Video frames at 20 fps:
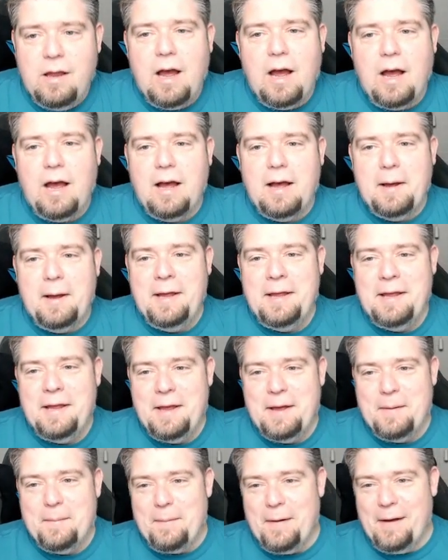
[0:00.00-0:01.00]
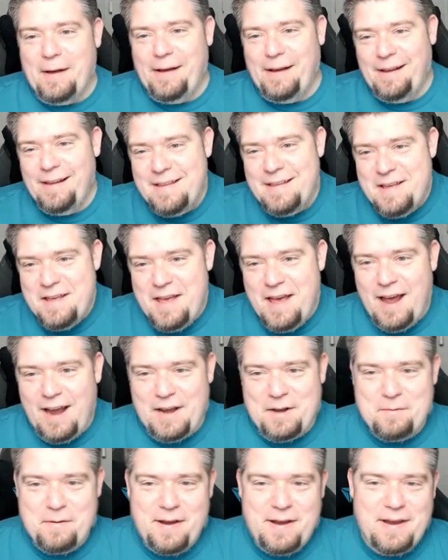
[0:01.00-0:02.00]
But
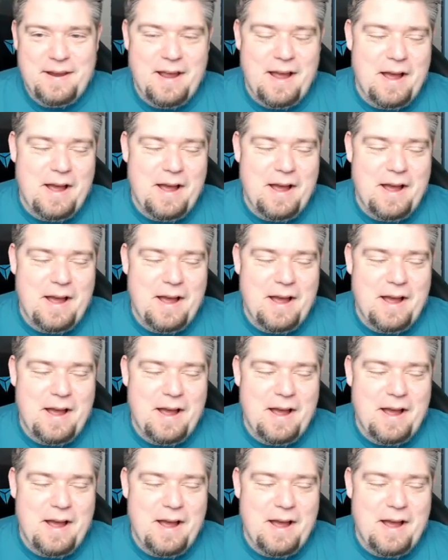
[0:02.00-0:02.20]
anyway,